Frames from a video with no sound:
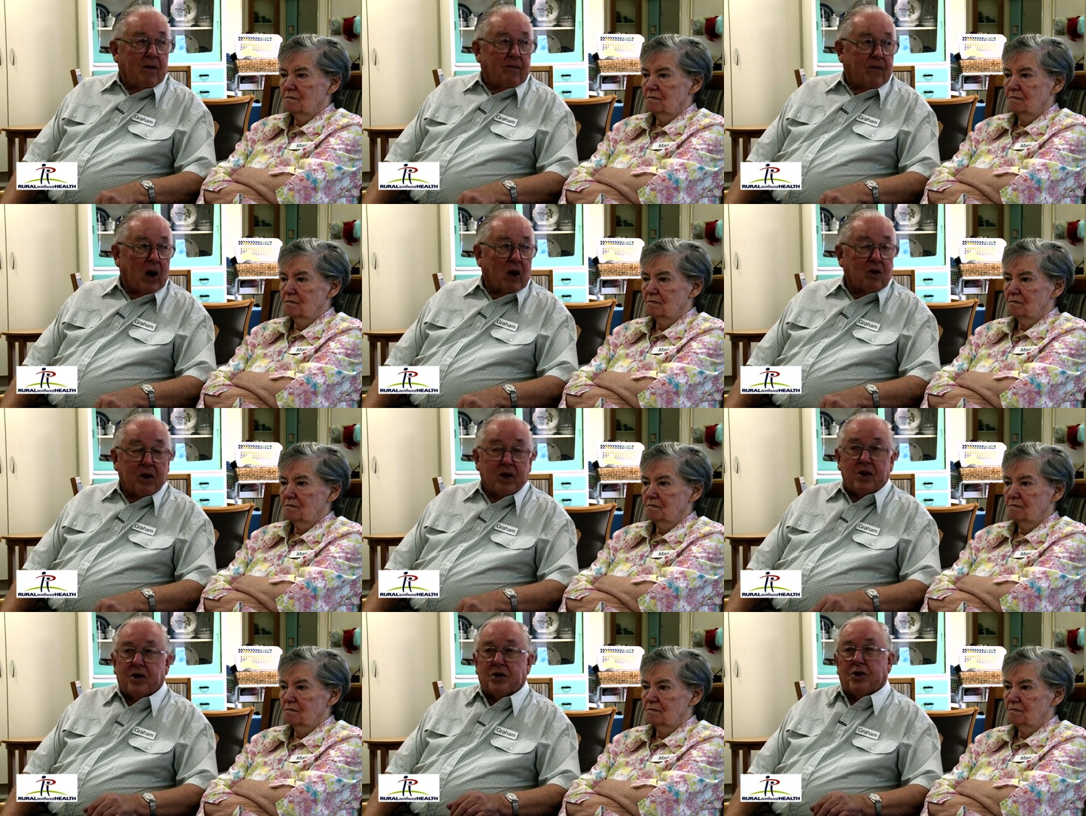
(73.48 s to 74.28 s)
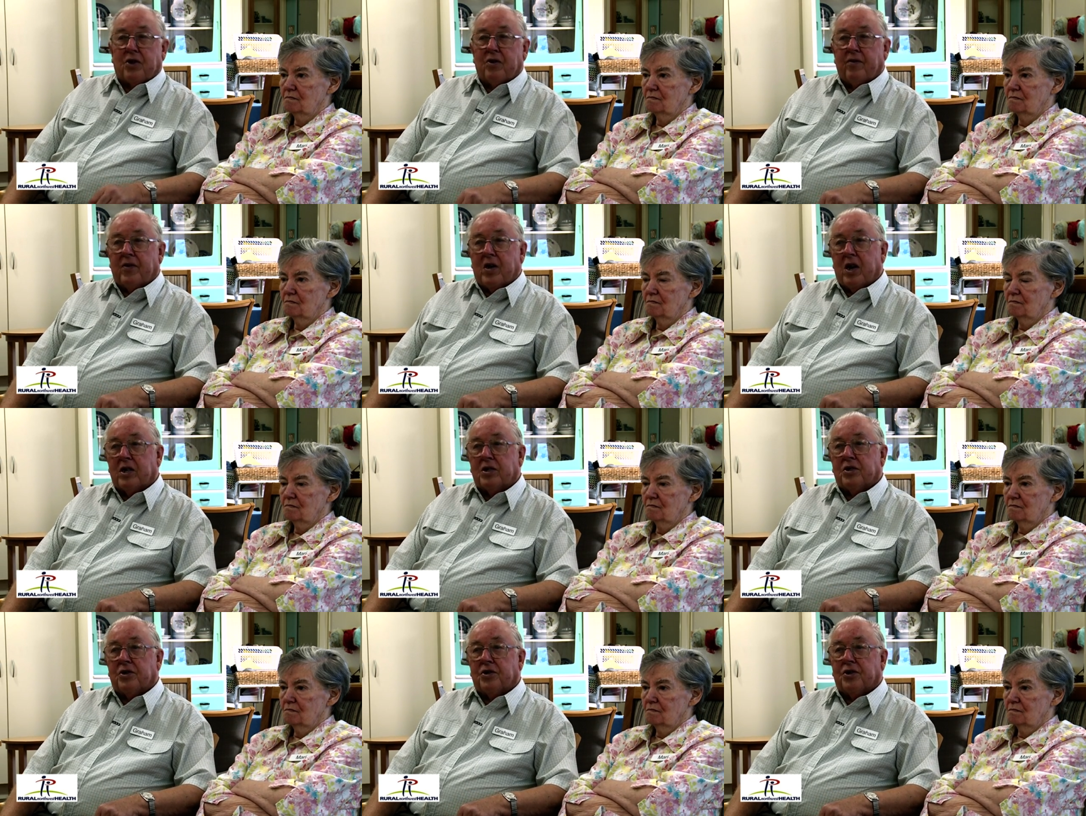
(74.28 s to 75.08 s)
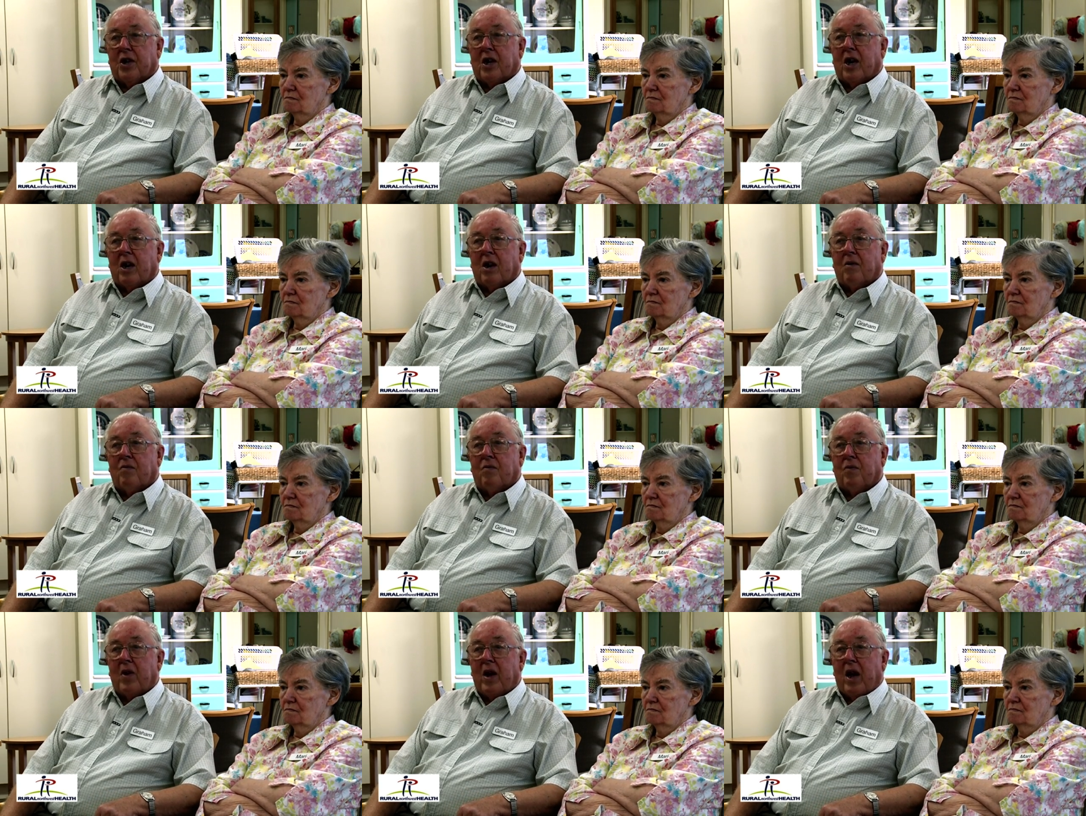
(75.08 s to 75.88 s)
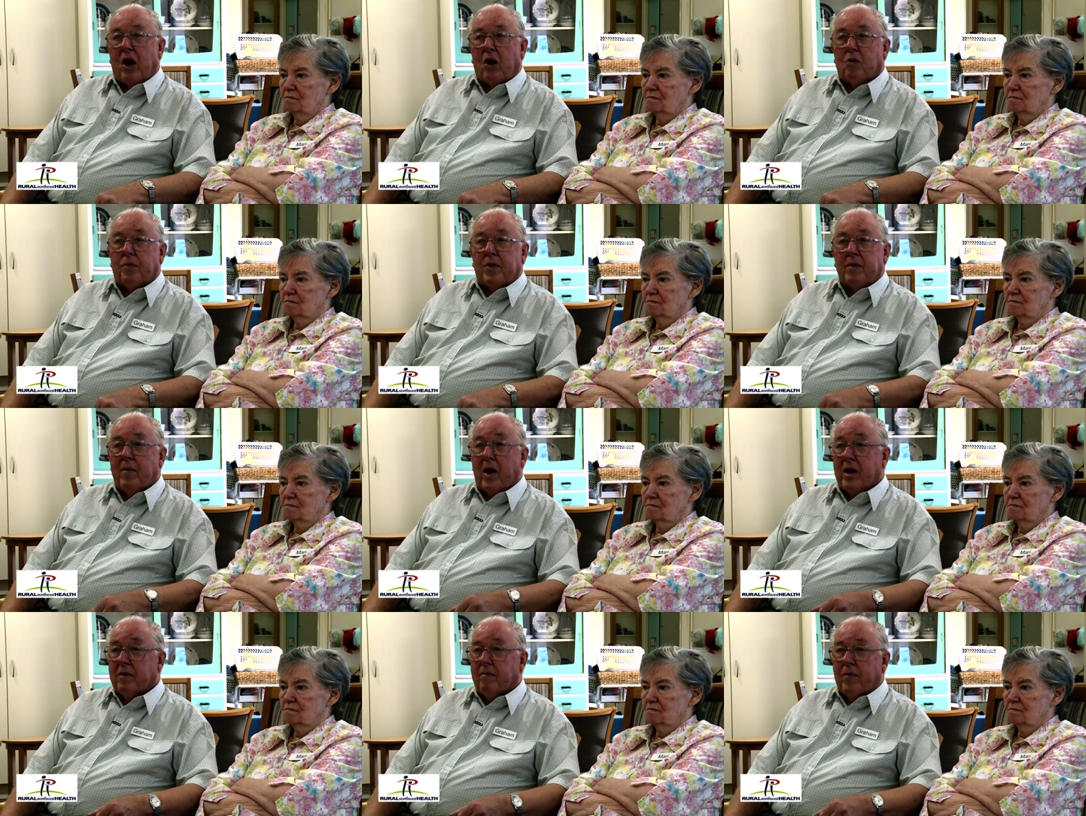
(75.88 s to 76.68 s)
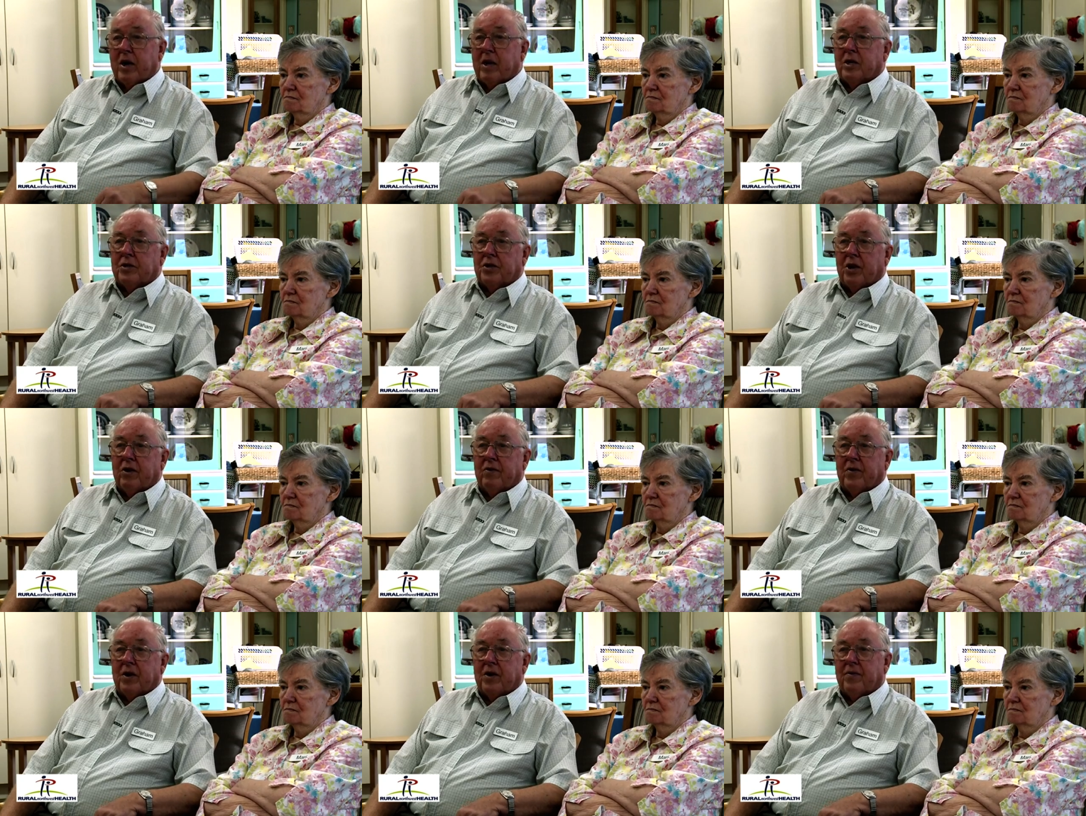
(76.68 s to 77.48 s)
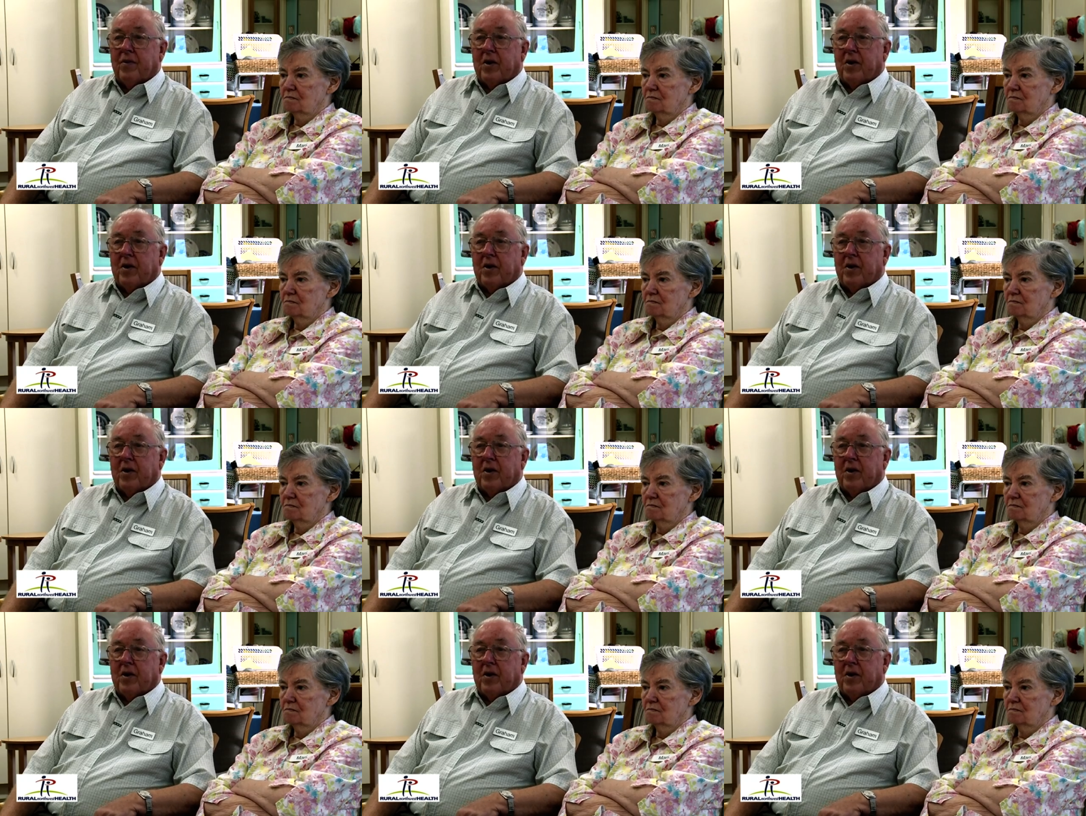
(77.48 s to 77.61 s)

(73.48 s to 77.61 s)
Speaker 1: folding the serviettes, uh, helping make beds even.